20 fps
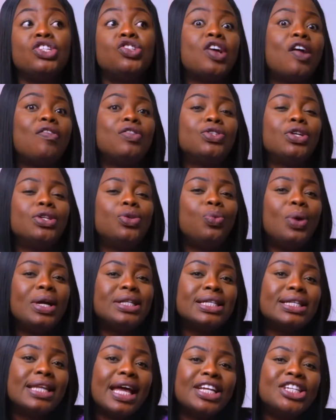travels all the way
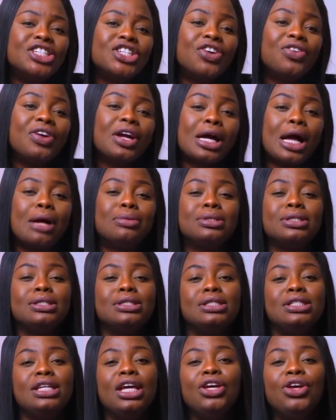to Nigeria, comes to
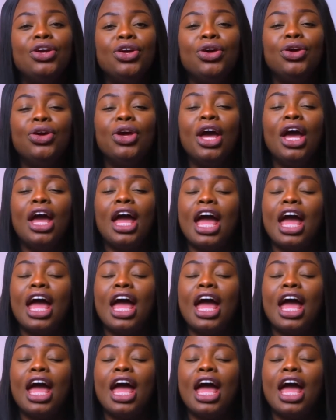see you,